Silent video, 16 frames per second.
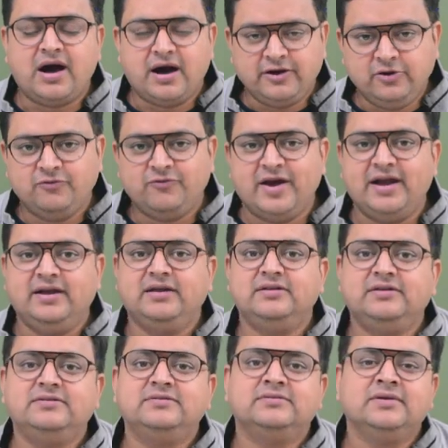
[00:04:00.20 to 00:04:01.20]
are you
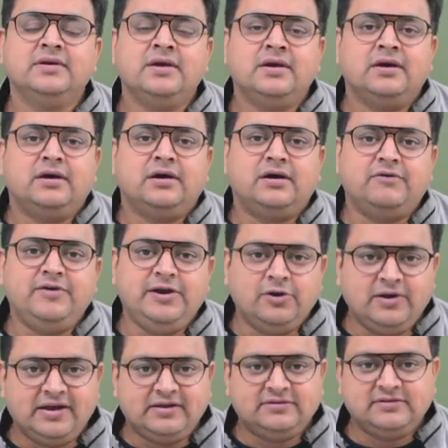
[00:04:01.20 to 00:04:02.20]
finding these uh,
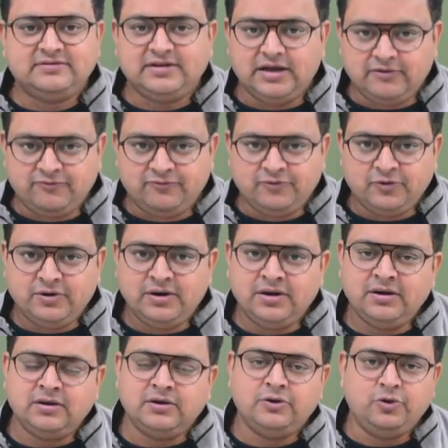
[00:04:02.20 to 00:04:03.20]
video lectures
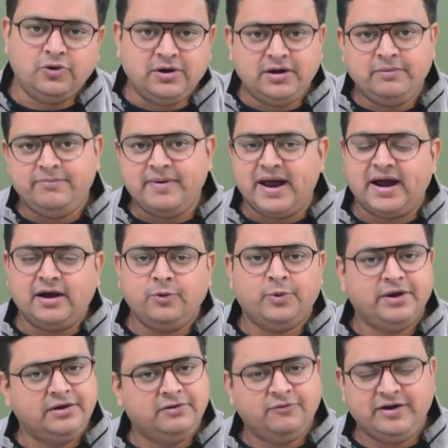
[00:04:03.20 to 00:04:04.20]
helpful good bad
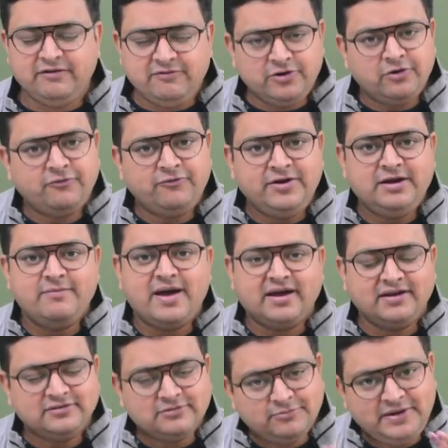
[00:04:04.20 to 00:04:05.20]
what, whatever your
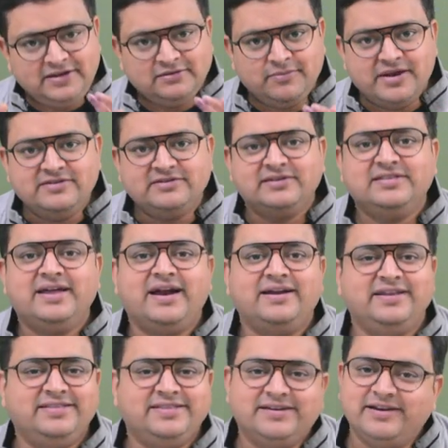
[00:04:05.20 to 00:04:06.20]
feedback is please mention
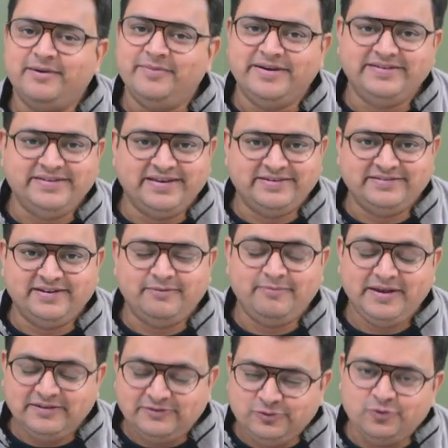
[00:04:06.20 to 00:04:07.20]
that in the comment section
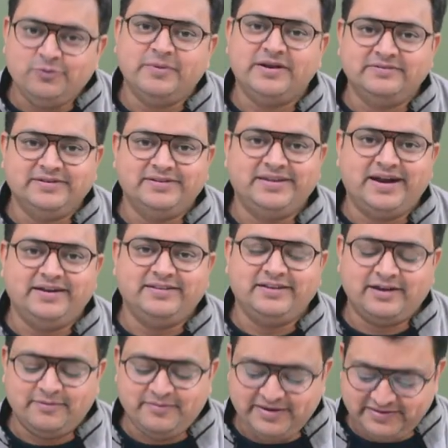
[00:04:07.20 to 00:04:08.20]
please do mention that in
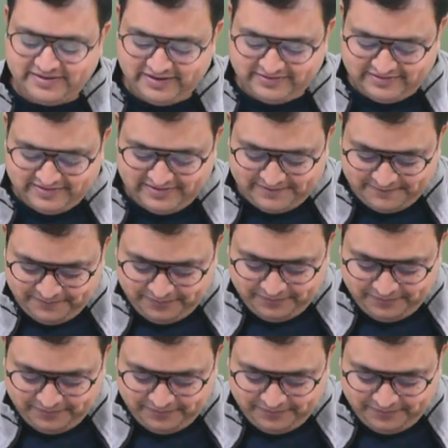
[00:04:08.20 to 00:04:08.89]
the comment section